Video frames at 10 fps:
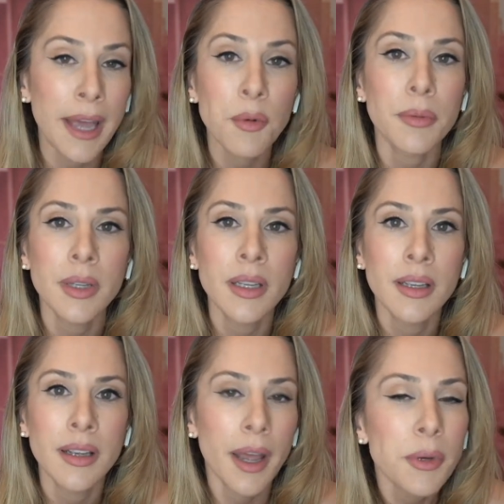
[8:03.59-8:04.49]
I don't
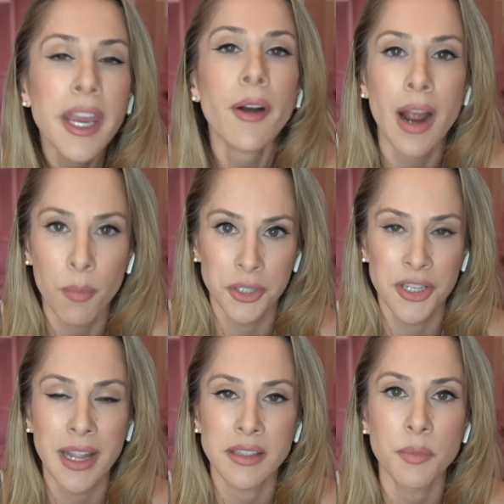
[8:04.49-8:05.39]
I don't care how
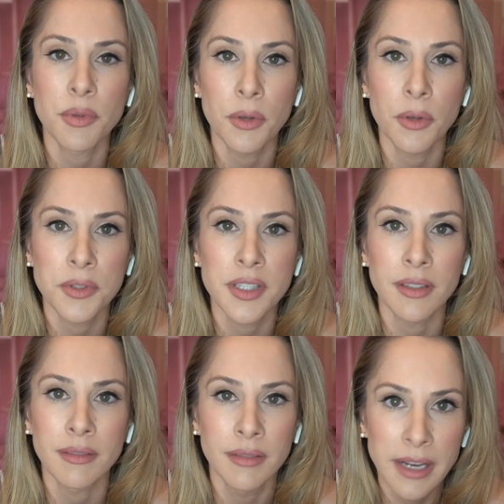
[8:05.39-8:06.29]
much Nancy Pelosi
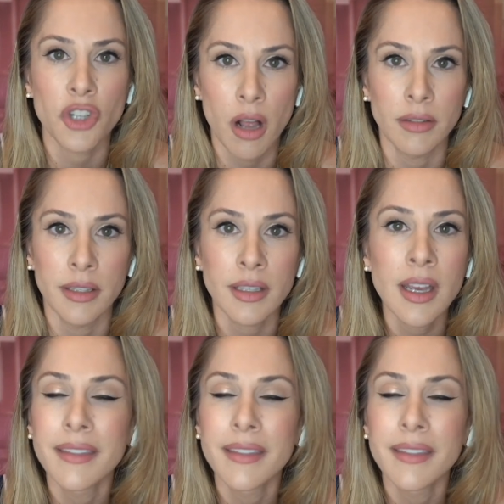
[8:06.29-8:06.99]
likes chocolate.